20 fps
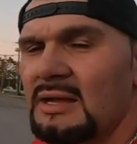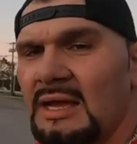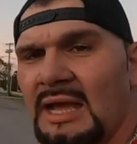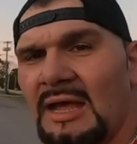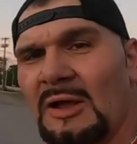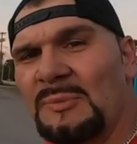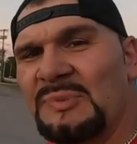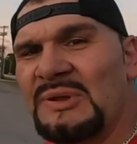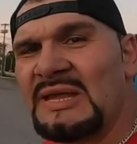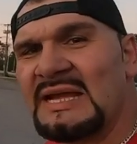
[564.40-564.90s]

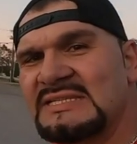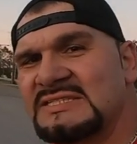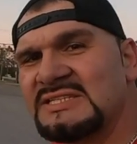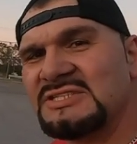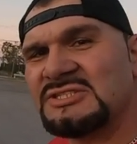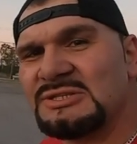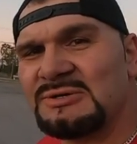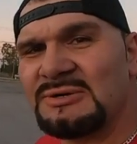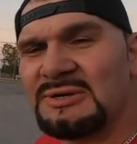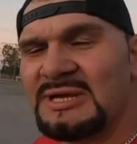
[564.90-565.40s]
I hope you guys
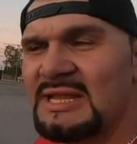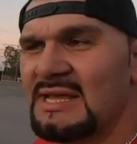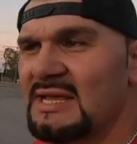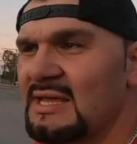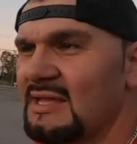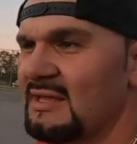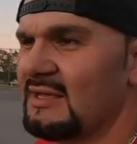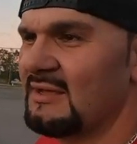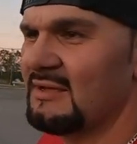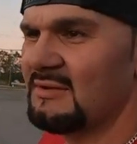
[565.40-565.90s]
enjoyed
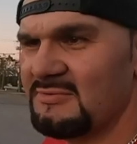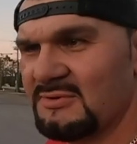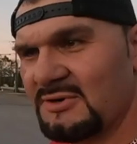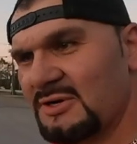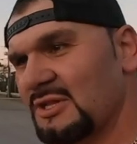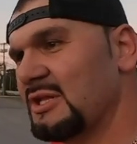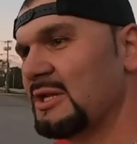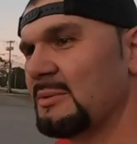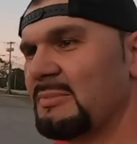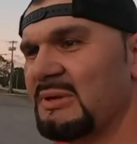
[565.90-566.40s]
for
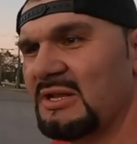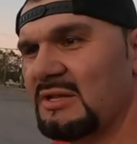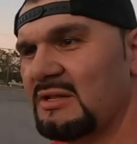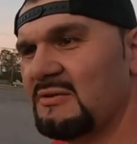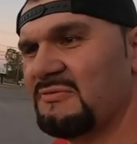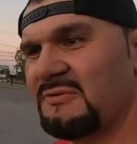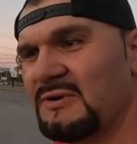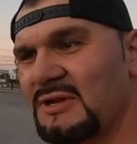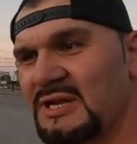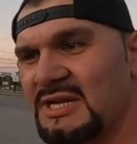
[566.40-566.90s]
a little bit of
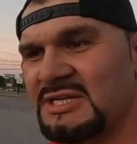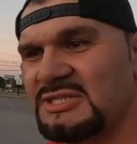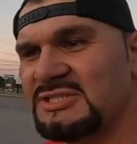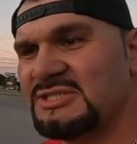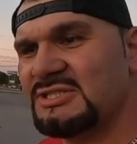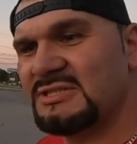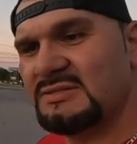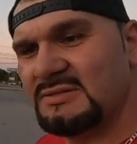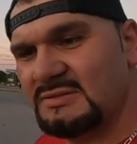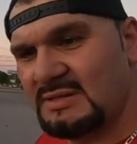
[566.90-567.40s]
the
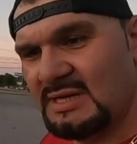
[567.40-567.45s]
footage,